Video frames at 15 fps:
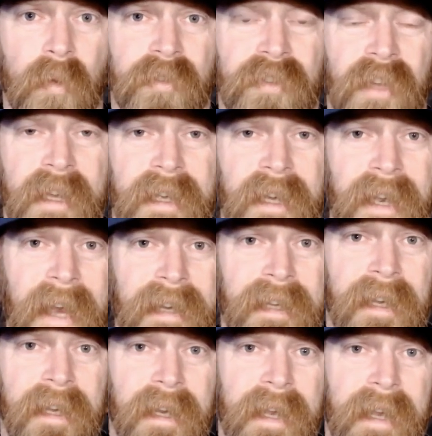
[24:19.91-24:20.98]
we'll stay
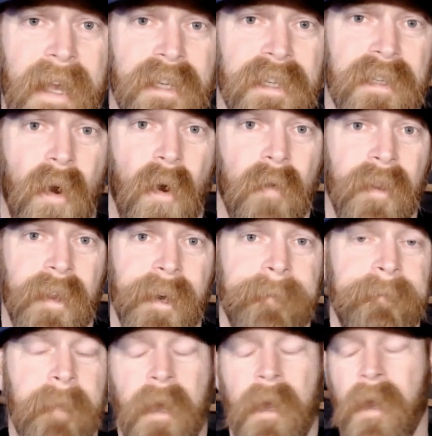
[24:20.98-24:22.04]
connected and engaged over there.